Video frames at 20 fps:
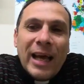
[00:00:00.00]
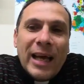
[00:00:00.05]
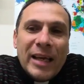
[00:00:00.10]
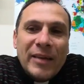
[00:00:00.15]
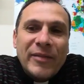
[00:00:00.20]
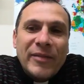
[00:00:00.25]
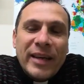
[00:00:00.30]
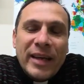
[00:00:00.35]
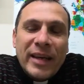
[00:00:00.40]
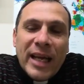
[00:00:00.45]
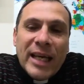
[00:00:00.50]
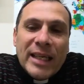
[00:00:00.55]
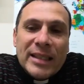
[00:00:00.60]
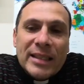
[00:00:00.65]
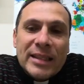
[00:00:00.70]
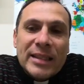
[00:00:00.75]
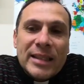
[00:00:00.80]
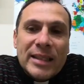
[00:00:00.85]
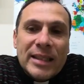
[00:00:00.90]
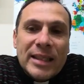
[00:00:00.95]
even
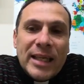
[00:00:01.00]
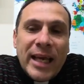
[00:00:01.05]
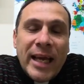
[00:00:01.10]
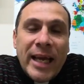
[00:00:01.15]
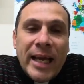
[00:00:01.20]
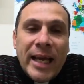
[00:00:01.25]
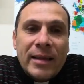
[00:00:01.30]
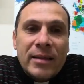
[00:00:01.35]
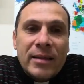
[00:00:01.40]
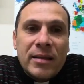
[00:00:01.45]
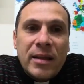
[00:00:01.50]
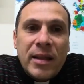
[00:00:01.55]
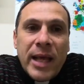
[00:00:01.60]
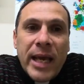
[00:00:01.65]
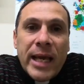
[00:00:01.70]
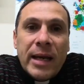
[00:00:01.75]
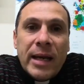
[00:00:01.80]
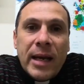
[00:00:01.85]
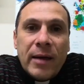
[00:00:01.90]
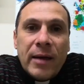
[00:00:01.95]
less. And
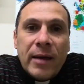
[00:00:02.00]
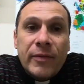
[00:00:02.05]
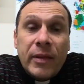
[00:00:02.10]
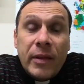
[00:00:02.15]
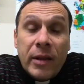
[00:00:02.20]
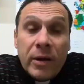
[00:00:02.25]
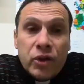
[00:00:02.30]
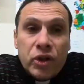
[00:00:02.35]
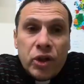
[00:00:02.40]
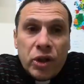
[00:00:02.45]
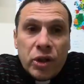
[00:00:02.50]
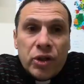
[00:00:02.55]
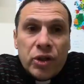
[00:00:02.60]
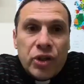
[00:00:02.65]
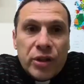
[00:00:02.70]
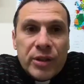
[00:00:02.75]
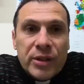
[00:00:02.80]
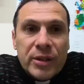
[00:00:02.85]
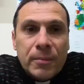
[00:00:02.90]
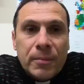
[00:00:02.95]
they left their
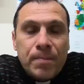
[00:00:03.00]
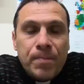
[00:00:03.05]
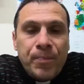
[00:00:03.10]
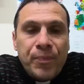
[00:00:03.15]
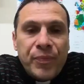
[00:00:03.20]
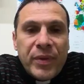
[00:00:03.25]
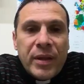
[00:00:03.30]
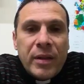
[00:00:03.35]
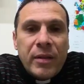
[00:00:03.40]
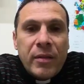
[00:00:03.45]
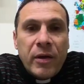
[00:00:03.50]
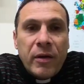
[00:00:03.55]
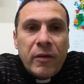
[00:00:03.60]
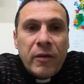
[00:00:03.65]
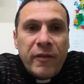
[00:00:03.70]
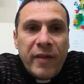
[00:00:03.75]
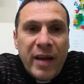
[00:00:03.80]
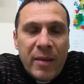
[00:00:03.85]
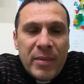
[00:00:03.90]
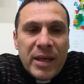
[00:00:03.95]
churches, their
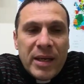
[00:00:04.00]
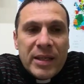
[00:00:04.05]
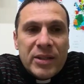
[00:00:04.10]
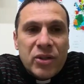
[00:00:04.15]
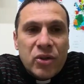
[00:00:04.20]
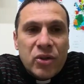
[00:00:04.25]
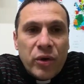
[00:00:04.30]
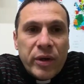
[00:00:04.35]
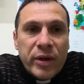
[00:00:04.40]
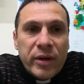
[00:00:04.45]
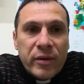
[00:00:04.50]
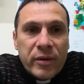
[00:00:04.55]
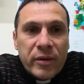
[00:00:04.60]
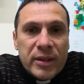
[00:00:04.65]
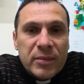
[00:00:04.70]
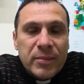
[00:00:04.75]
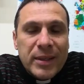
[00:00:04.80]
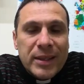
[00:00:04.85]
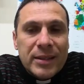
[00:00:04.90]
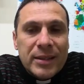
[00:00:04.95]
families during
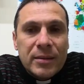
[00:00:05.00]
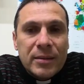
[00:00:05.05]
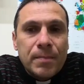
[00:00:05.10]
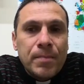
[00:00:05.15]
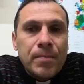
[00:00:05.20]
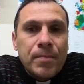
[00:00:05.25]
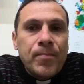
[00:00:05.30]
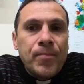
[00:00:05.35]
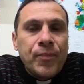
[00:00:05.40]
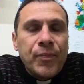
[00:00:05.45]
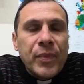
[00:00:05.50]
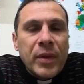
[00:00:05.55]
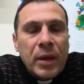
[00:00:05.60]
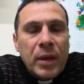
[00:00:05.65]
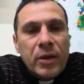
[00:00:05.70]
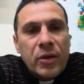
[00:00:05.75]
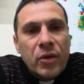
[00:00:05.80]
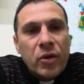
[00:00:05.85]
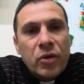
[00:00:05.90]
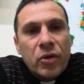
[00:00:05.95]
Christmas.
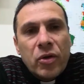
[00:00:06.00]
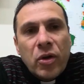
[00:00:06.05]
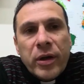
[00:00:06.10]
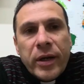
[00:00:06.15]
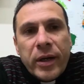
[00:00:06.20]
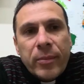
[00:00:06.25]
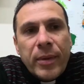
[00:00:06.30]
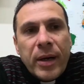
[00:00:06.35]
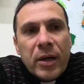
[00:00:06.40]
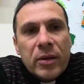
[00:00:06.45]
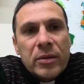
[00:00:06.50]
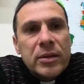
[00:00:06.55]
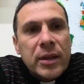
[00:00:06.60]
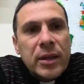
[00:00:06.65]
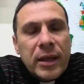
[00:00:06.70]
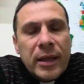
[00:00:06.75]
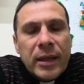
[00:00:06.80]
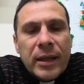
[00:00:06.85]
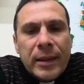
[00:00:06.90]
You're talking about